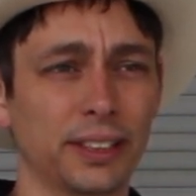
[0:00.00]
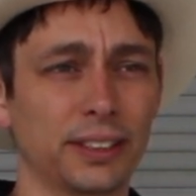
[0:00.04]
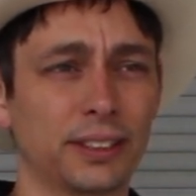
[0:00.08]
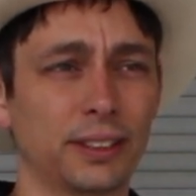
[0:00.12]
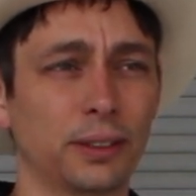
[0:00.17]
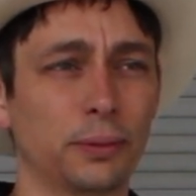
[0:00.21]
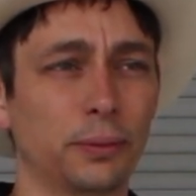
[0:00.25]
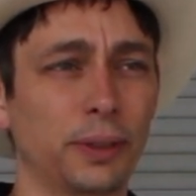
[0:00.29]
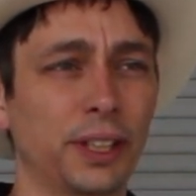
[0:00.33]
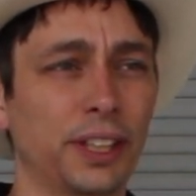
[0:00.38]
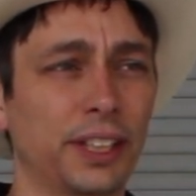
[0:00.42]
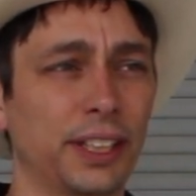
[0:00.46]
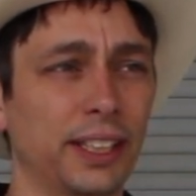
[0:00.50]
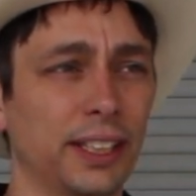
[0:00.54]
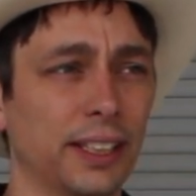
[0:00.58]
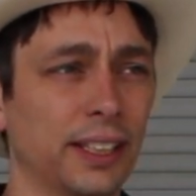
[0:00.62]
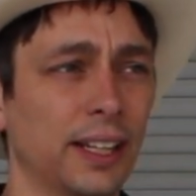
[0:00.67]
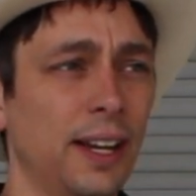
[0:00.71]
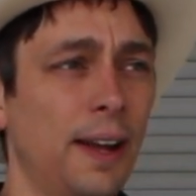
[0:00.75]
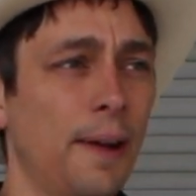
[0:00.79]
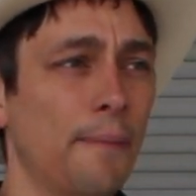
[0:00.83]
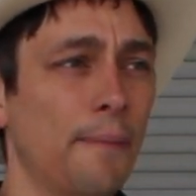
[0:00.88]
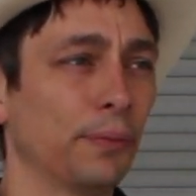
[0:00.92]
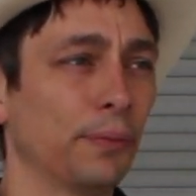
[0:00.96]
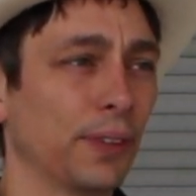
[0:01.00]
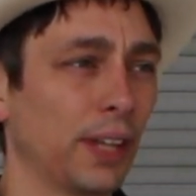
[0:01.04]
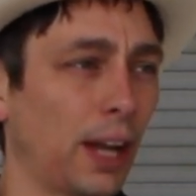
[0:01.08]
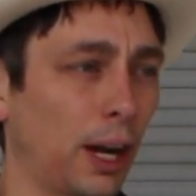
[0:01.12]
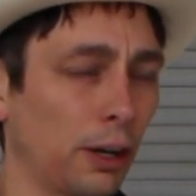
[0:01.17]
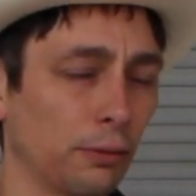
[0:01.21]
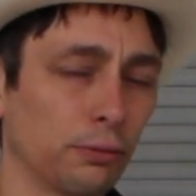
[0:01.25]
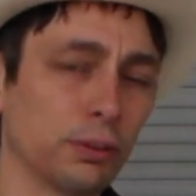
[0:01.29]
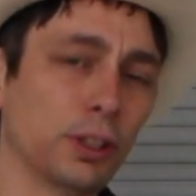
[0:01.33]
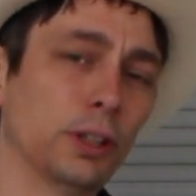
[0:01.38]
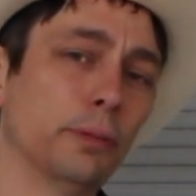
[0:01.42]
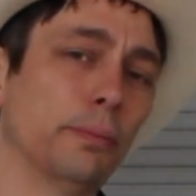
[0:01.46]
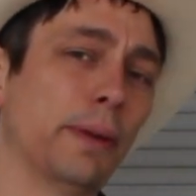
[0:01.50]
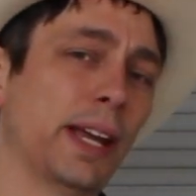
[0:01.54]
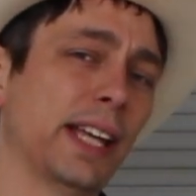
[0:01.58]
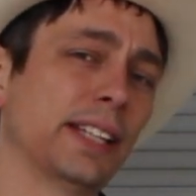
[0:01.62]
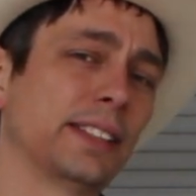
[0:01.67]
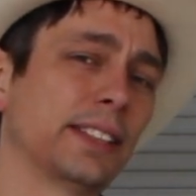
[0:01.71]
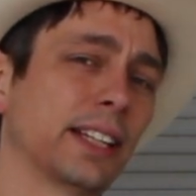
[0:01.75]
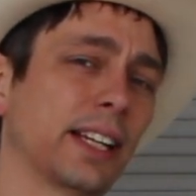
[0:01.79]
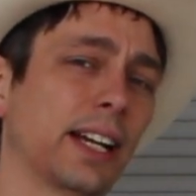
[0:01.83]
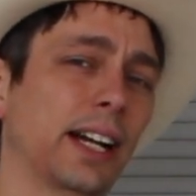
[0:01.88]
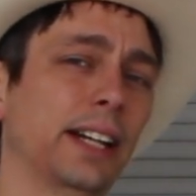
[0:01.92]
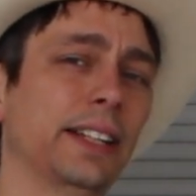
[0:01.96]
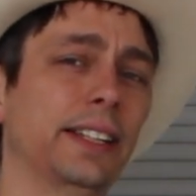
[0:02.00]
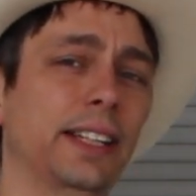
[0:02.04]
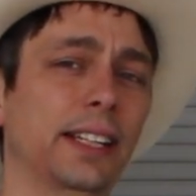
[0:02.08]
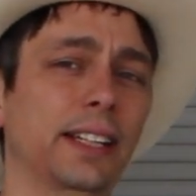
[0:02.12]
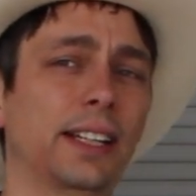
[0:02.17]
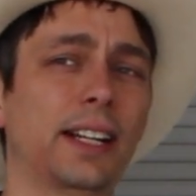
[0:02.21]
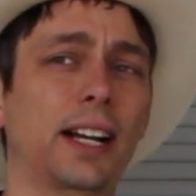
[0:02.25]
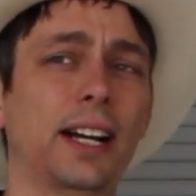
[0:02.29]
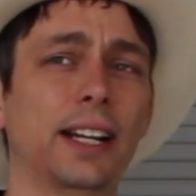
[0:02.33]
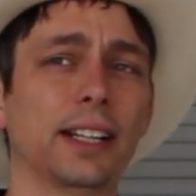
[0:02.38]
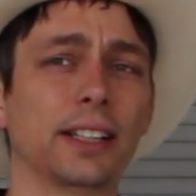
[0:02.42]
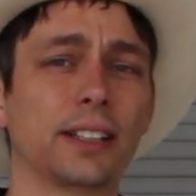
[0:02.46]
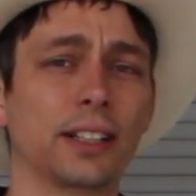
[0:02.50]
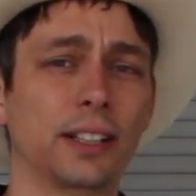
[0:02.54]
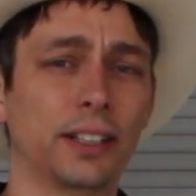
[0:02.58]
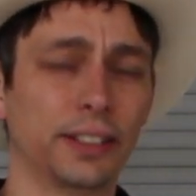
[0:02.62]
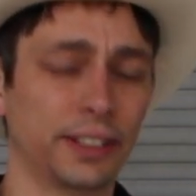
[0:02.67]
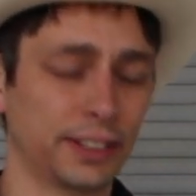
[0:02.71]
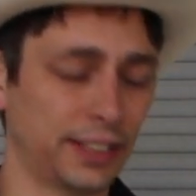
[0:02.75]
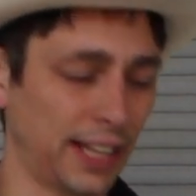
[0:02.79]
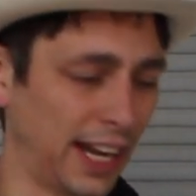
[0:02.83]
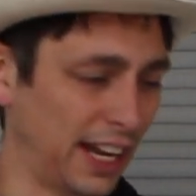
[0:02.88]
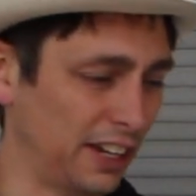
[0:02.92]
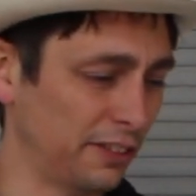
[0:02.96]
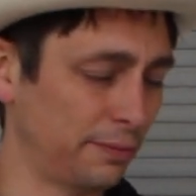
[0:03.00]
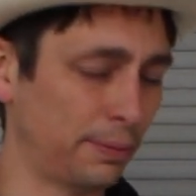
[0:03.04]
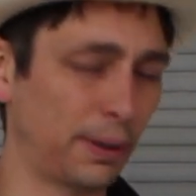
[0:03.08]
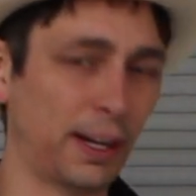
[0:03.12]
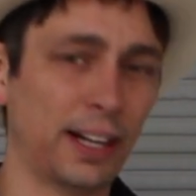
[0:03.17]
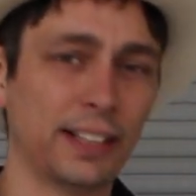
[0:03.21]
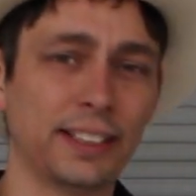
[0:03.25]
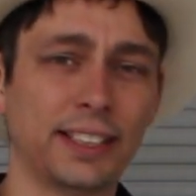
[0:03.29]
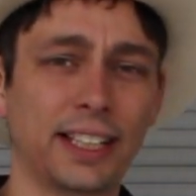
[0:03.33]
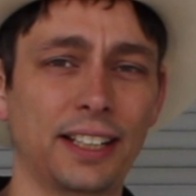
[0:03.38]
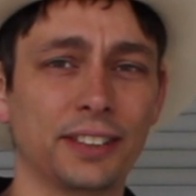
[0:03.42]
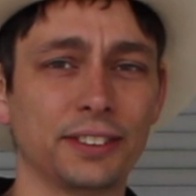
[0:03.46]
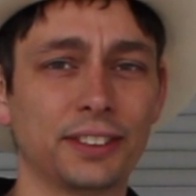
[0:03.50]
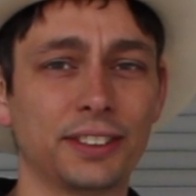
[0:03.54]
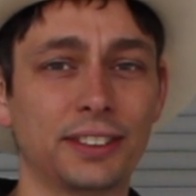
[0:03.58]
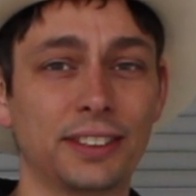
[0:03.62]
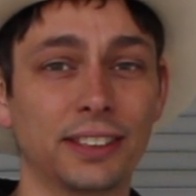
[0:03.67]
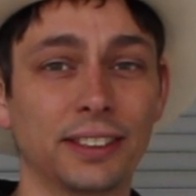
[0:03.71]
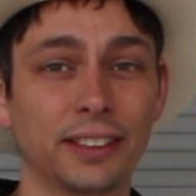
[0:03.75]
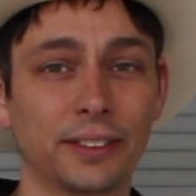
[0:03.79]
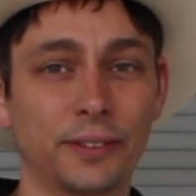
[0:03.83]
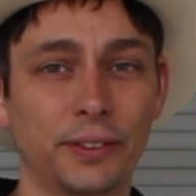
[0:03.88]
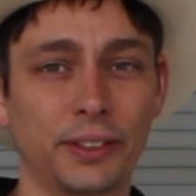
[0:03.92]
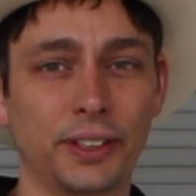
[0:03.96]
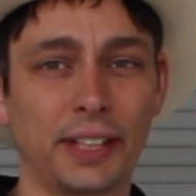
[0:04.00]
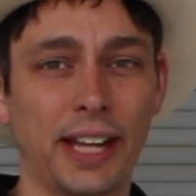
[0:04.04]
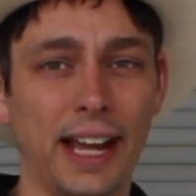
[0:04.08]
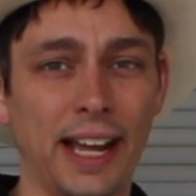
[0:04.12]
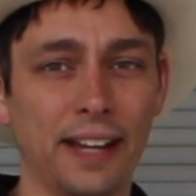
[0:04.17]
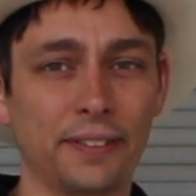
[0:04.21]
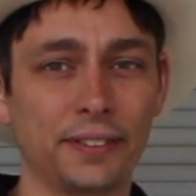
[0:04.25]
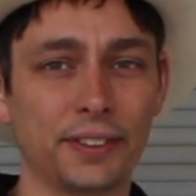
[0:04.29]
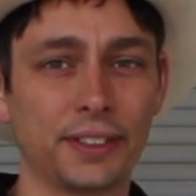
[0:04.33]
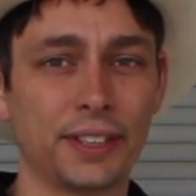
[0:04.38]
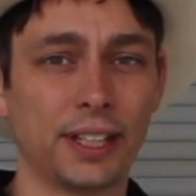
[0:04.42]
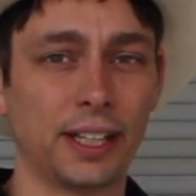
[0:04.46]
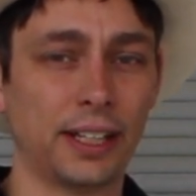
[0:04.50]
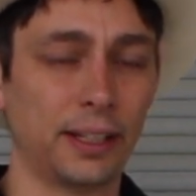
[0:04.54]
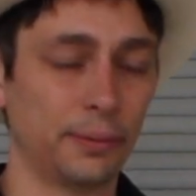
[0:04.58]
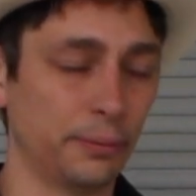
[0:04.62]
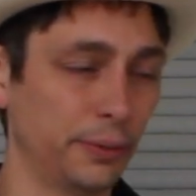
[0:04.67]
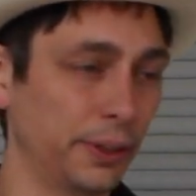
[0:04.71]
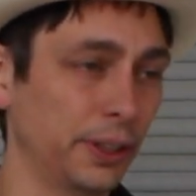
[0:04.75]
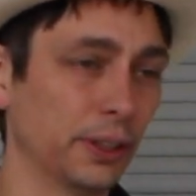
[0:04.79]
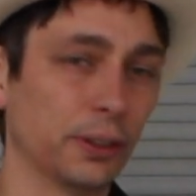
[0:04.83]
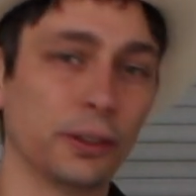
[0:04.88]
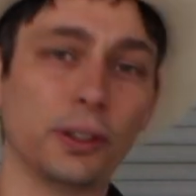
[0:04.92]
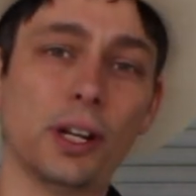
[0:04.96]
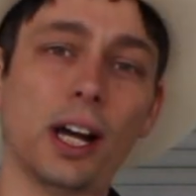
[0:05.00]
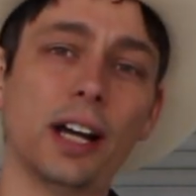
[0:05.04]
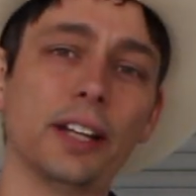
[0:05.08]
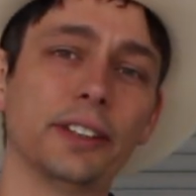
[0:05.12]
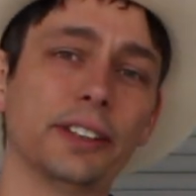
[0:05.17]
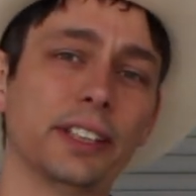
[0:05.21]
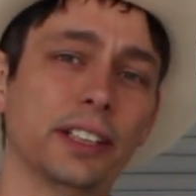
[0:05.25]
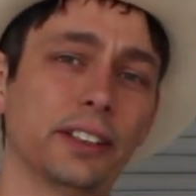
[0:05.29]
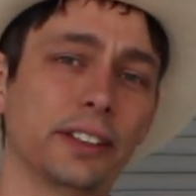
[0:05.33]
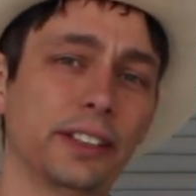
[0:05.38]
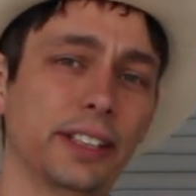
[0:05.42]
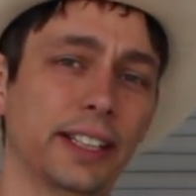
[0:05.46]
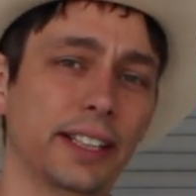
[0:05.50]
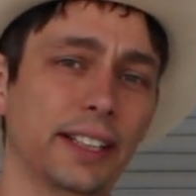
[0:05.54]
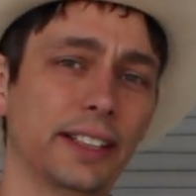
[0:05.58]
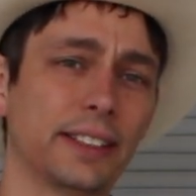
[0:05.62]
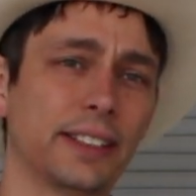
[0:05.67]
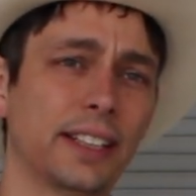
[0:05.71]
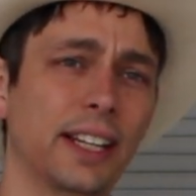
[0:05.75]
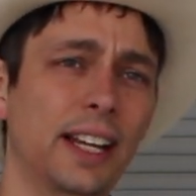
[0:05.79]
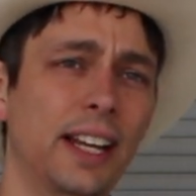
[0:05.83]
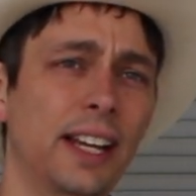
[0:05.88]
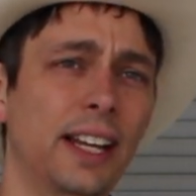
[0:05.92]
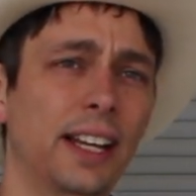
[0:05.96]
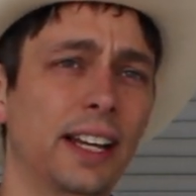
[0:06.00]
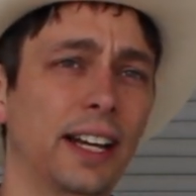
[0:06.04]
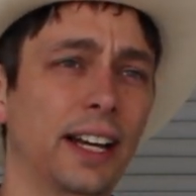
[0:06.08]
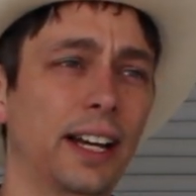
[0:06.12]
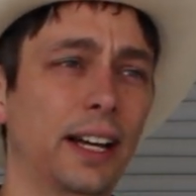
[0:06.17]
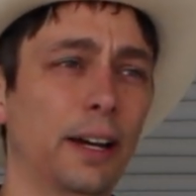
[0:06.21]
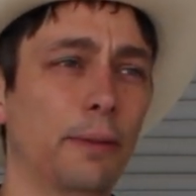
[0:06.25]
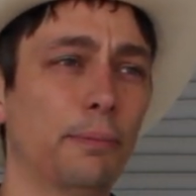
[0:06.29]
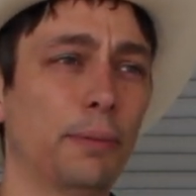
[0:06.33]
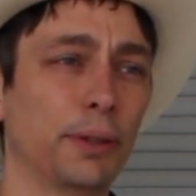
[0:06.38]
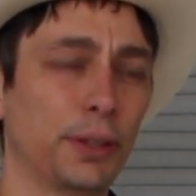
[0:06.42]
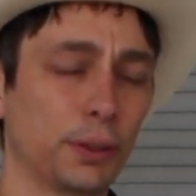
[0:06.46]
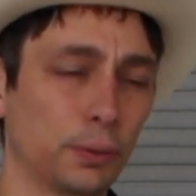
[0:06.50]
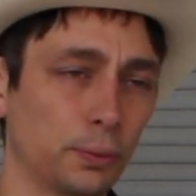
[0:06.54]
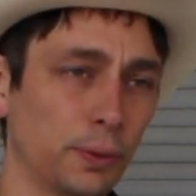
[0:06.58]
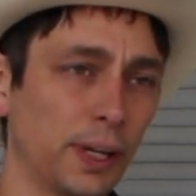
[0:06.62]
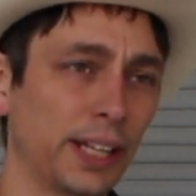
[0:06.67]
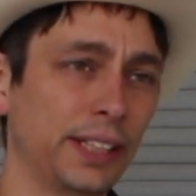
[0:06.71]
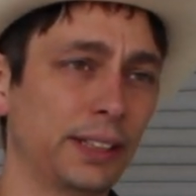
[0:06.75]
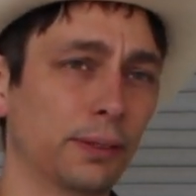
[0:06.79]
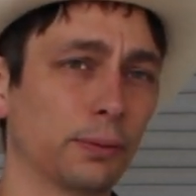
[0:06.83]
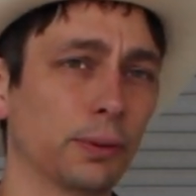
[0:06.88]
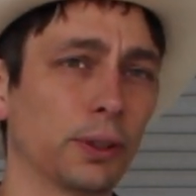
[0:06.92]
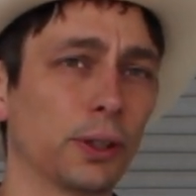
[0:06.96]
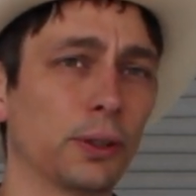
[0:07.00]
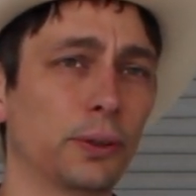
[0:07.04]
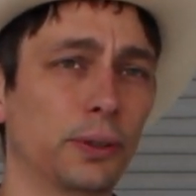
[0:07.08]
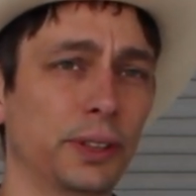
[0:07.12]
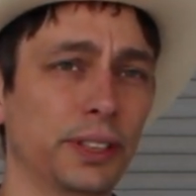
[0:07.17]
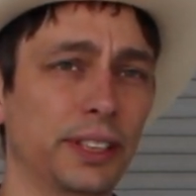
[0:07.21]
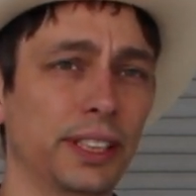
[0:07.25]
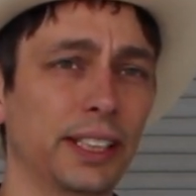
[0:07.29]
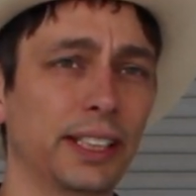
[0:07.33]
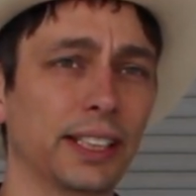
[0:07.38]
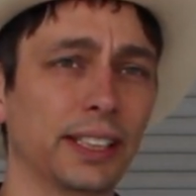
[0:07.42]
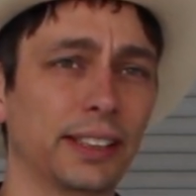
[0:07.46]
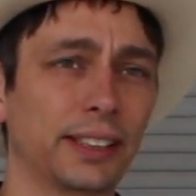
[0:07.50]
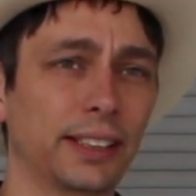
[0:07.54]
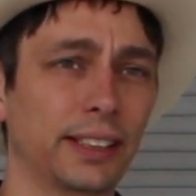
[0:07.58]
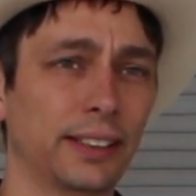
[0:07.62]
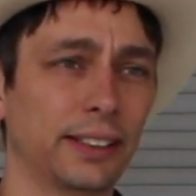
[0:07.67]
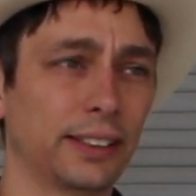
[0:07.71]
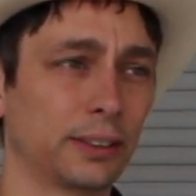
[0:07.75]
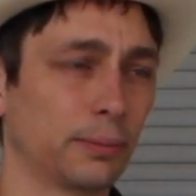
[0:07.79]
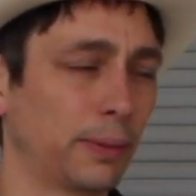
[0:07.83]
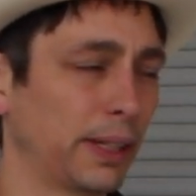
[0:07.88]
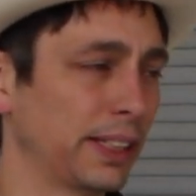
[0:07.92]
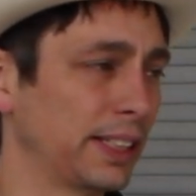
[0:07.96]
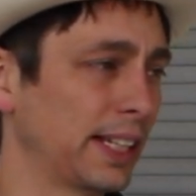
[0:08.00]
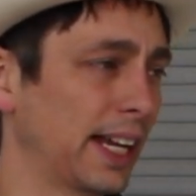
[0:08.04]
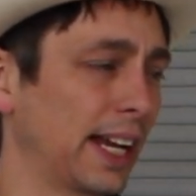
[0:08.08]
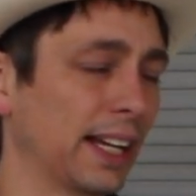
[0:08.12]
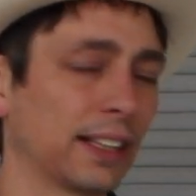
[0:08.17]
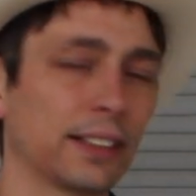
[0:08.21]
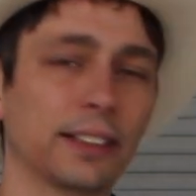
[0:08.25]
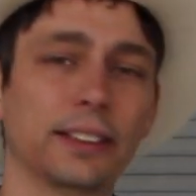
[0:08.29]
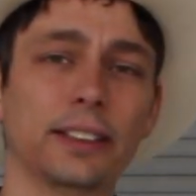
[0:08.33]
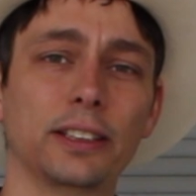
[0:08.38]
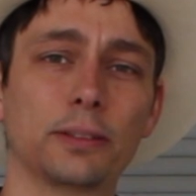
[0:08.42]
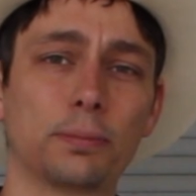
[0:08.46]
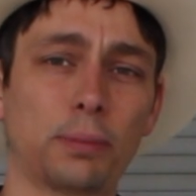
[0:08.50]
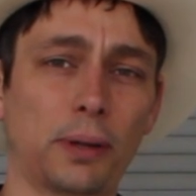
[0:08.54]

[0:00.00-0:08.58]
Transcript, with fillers: And so we think our romantic idea at Icon is half price houses delivered in half the time. We are not there yet, um, but the way that we're going to get there is by tackling these